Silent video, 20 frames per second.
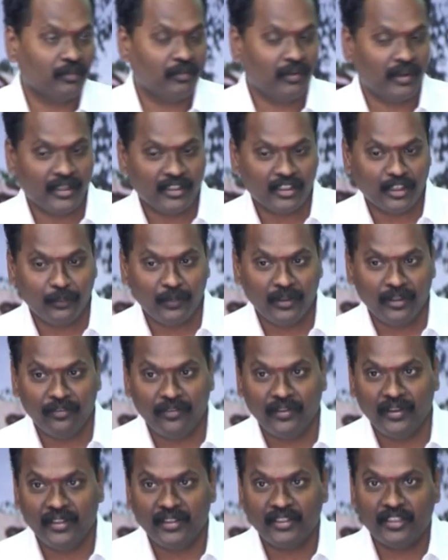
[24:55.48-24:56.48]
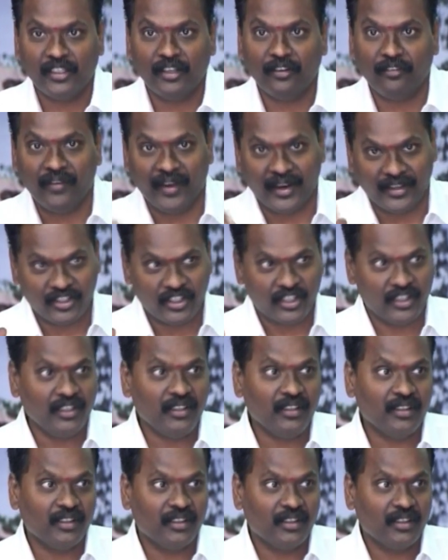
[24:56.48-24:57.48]
for example if it is a
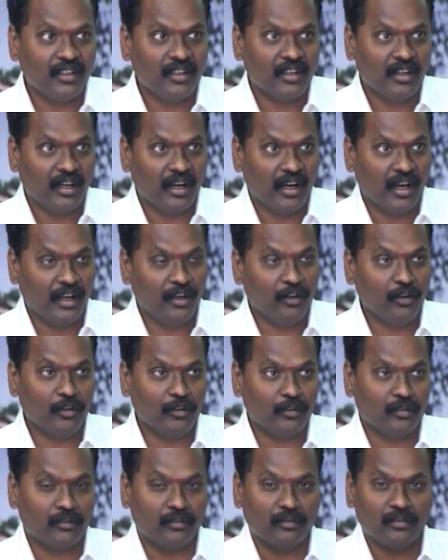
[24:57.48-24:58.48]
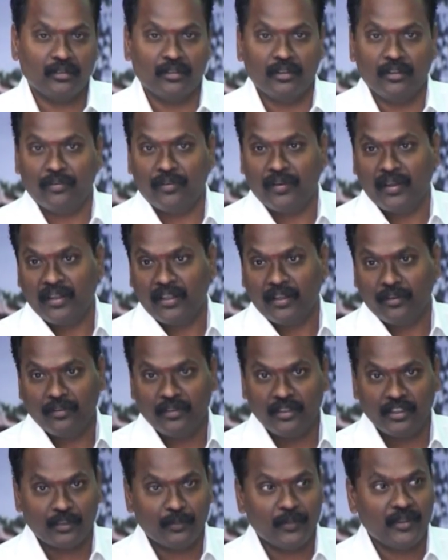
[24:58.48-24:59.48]
factory I know if I give
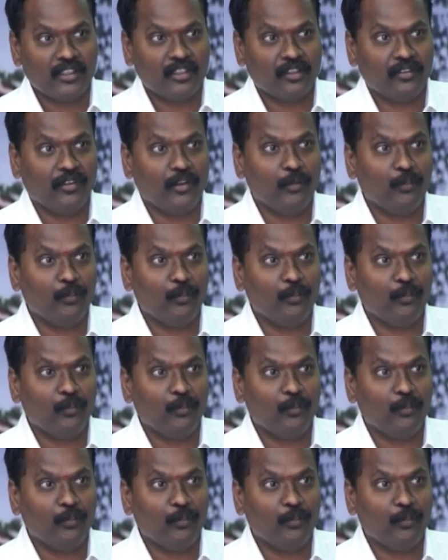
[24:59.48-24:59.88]
this much of